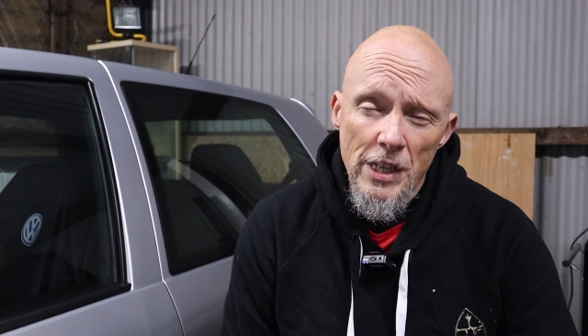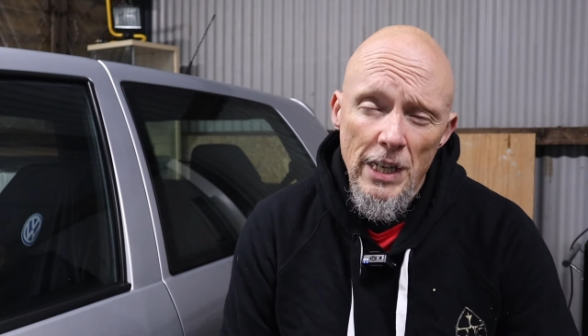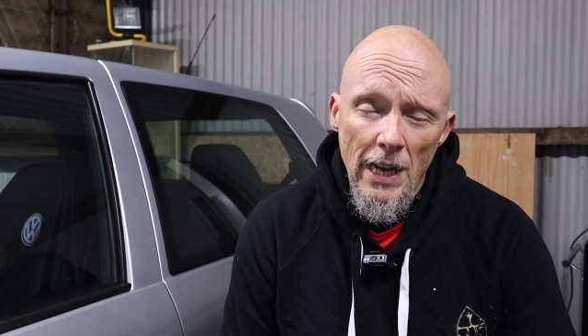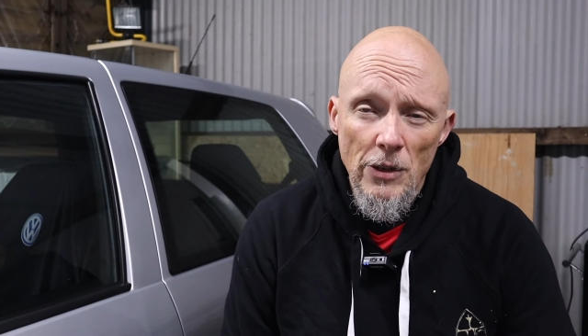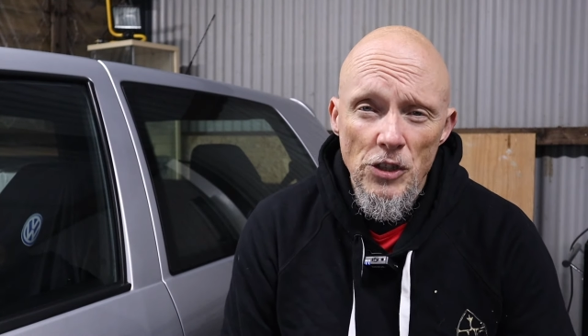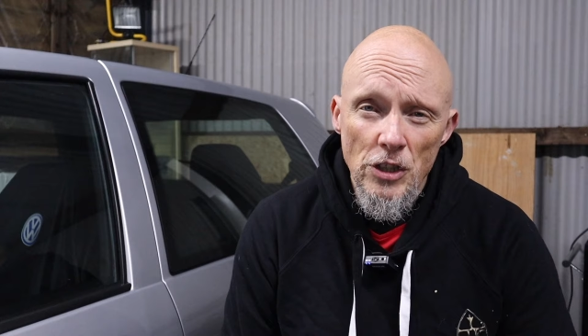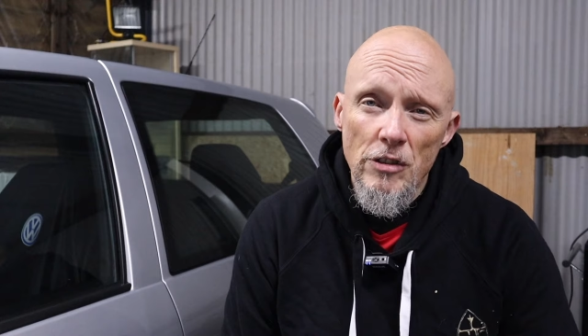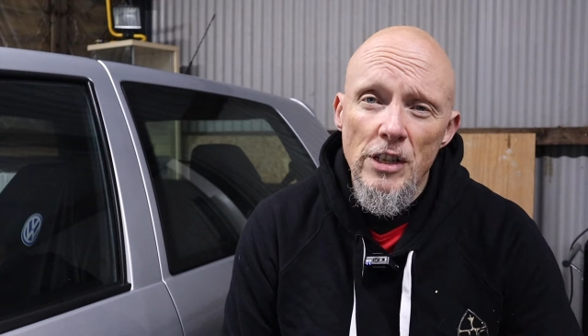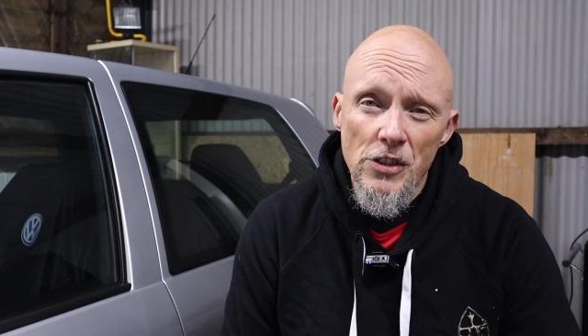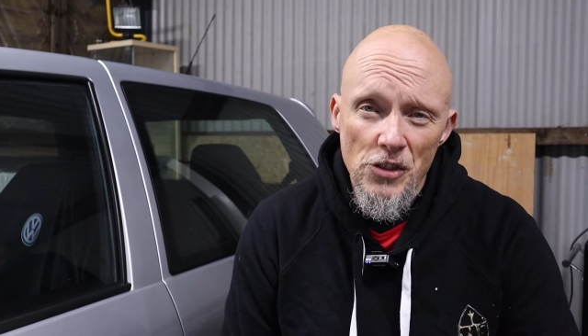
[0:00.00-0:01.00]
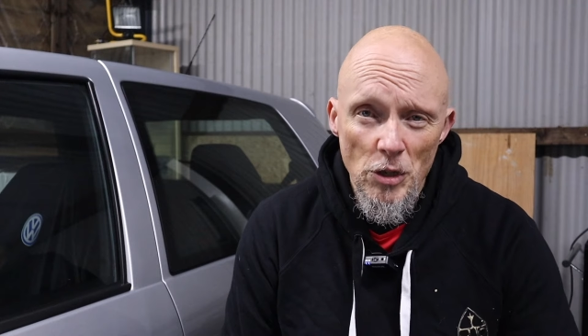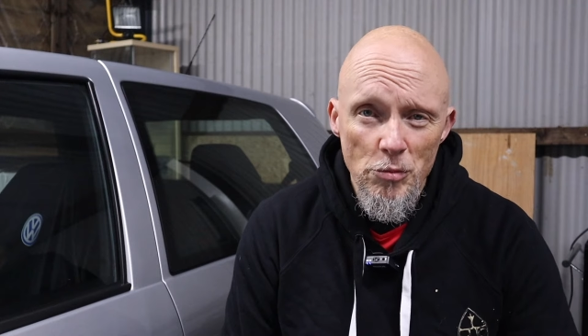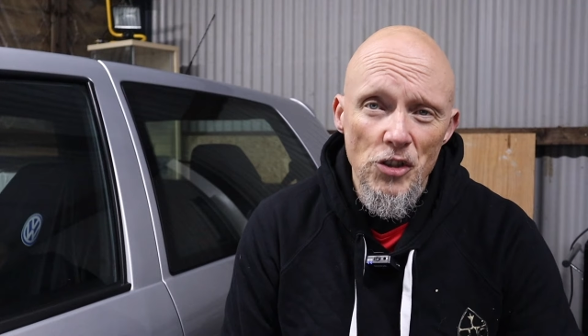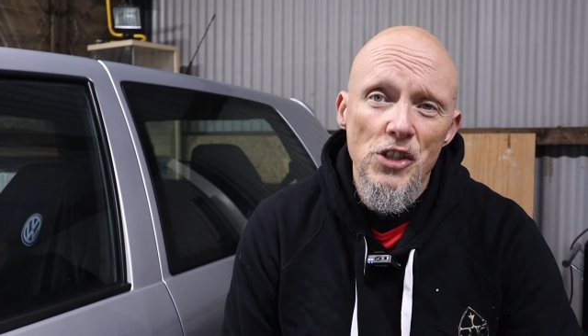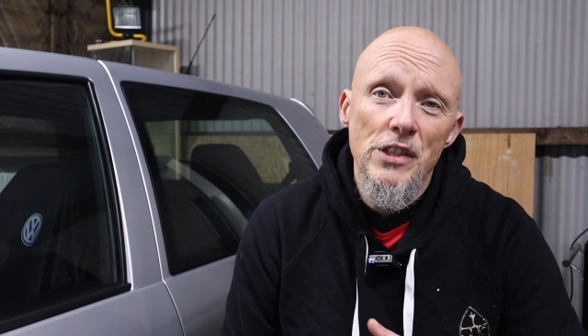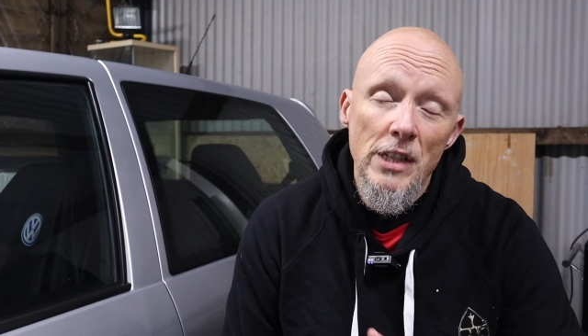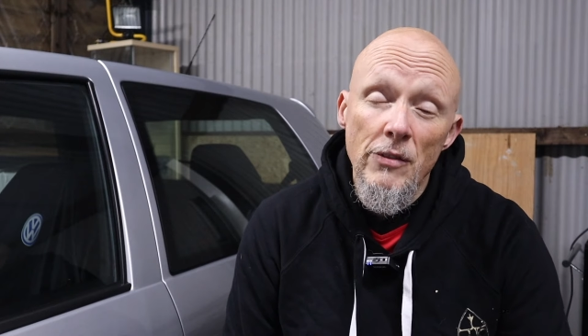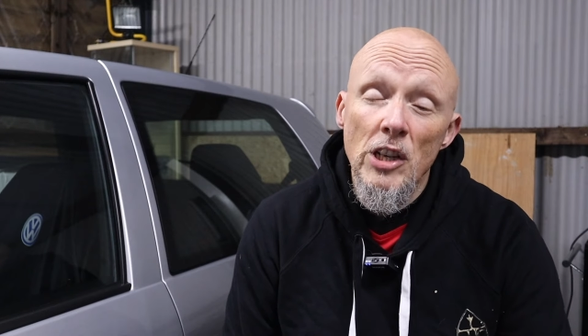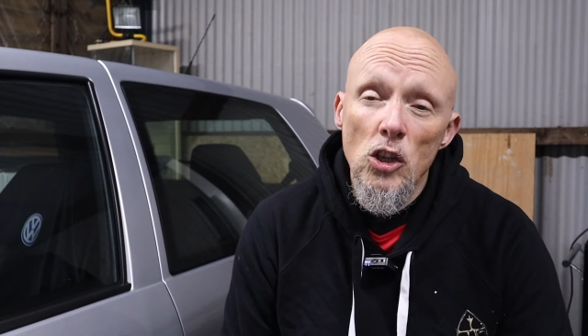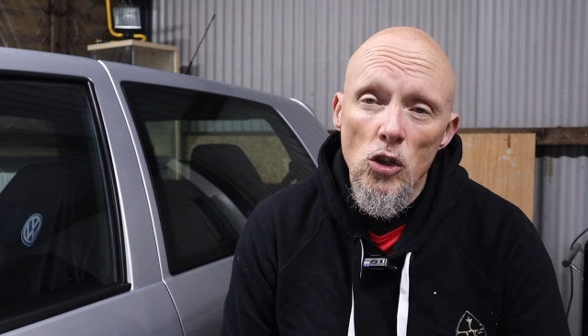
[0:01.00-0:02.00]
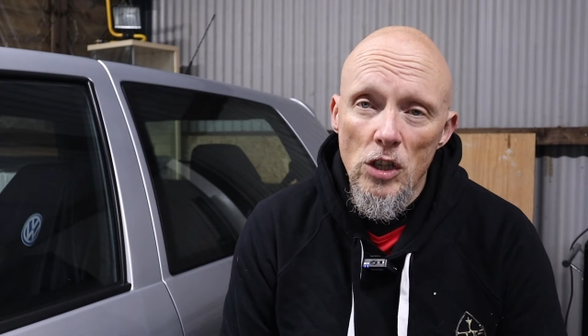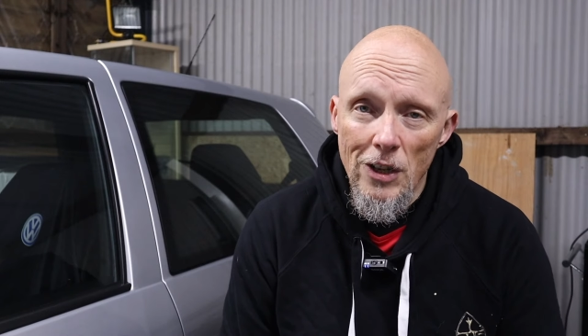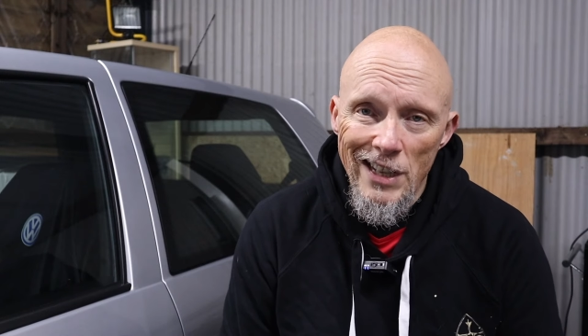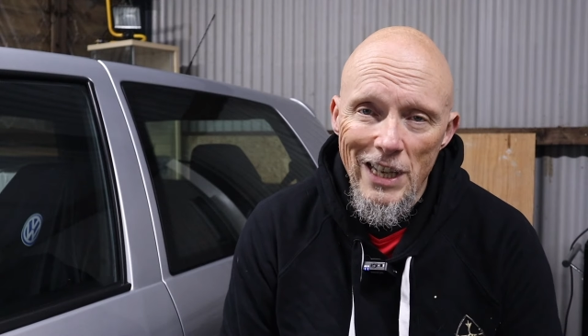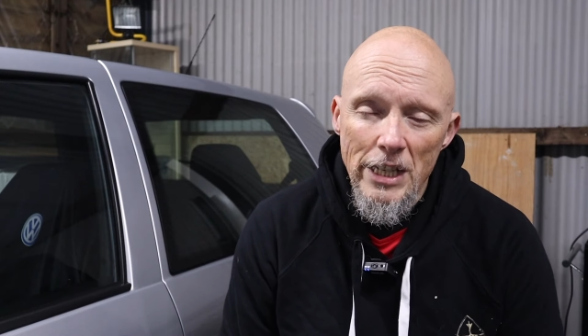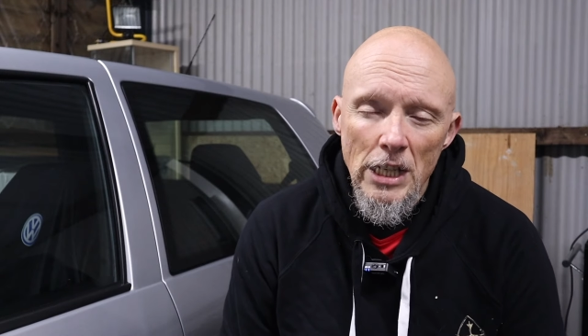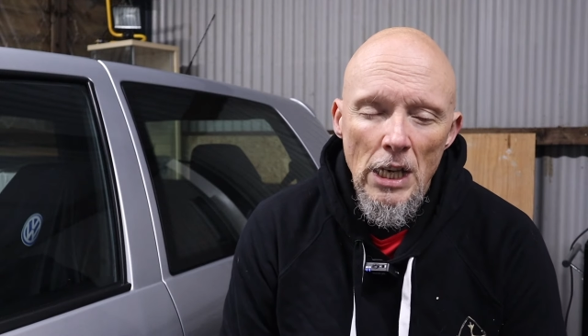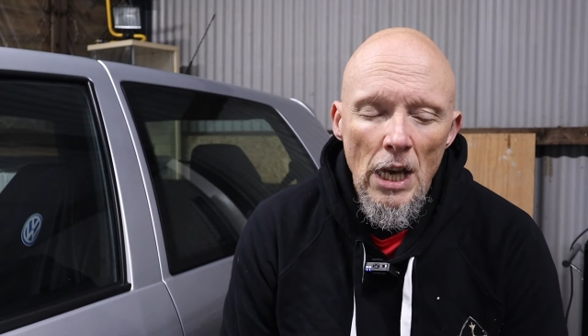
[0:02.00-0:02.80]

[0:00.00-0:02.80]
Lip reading: getting out your degreasers and your brushes and giving it a good clean.